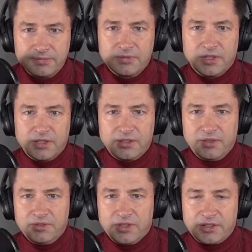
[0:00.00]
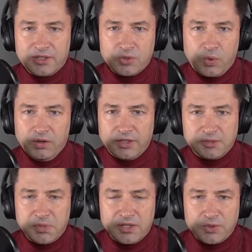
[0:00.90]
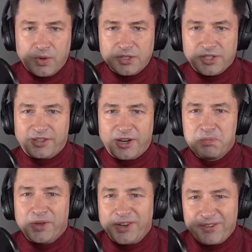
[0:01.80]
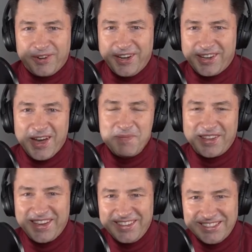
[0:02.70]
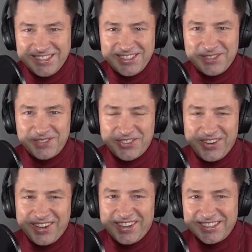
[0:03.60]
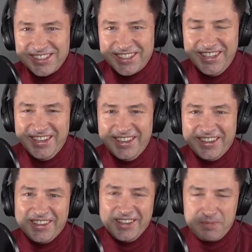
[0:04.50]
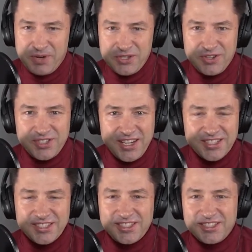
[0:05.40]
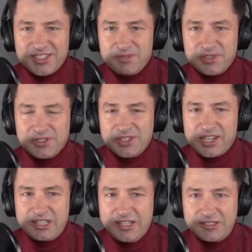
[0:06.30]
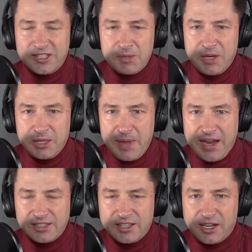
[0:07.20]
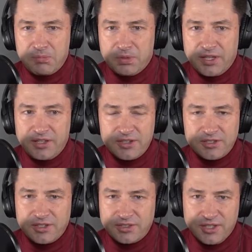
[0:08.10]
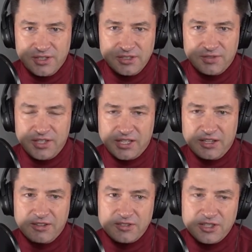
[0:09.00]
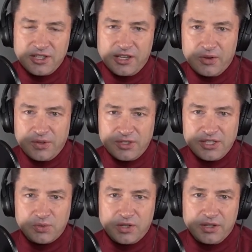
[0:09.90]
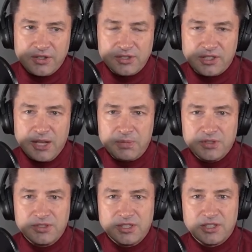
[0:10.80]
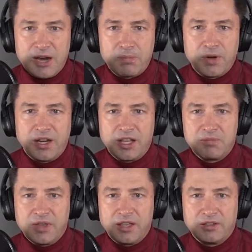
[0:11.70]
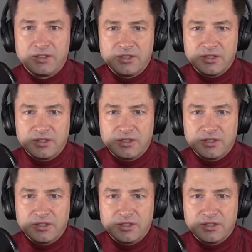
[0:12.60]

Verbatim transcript: like the toilets. I mean, the toilets on an airplane are very complicated systems, quite honestly. The pressurization systems, those kind of things tend to be in the backs of the airplane. There's tons of technology that go into each one of those to keep those things operating, and